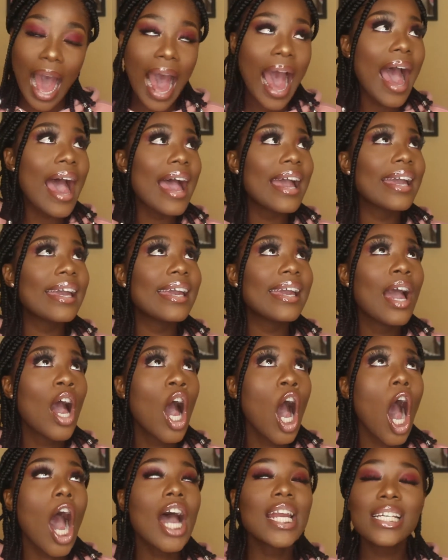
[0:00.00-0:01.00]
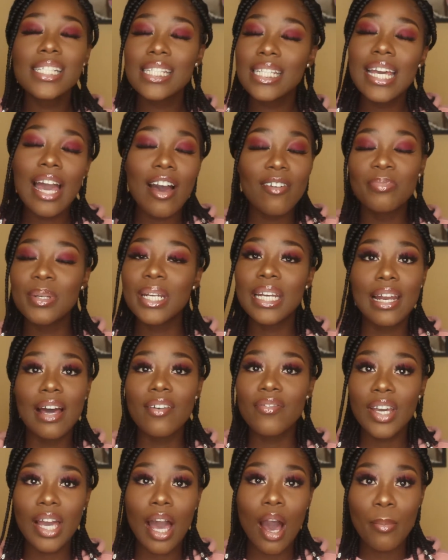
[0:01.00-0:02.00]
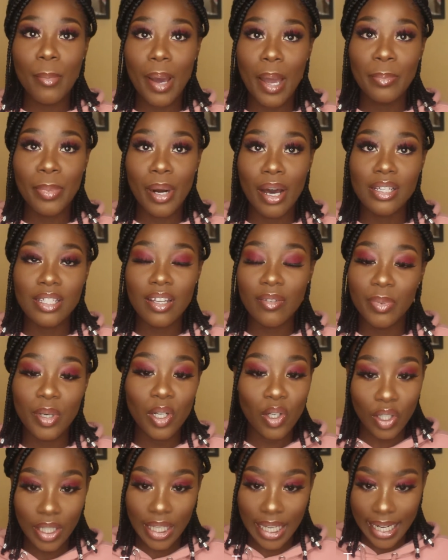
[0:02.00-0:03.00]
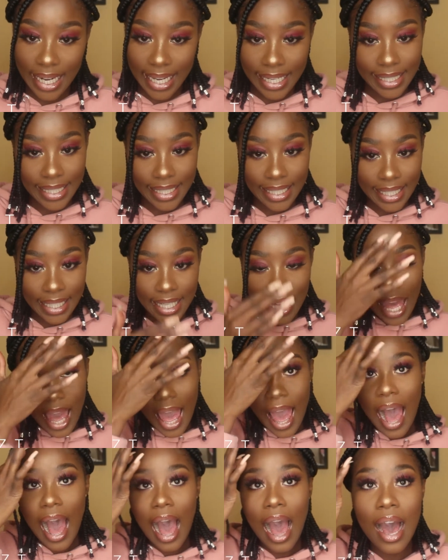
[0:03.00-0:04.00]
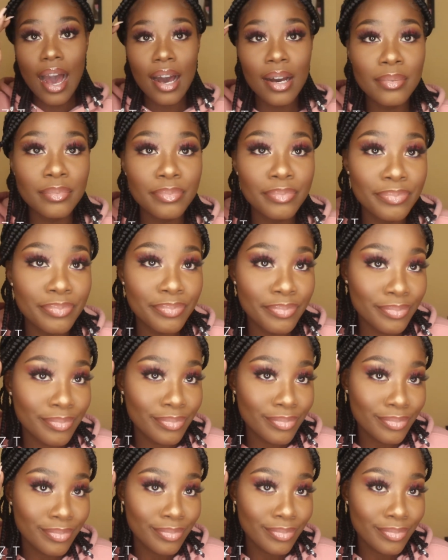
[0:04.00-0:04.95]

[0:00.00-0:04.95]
I honestly have been loving how my brows have been looking lately. Thank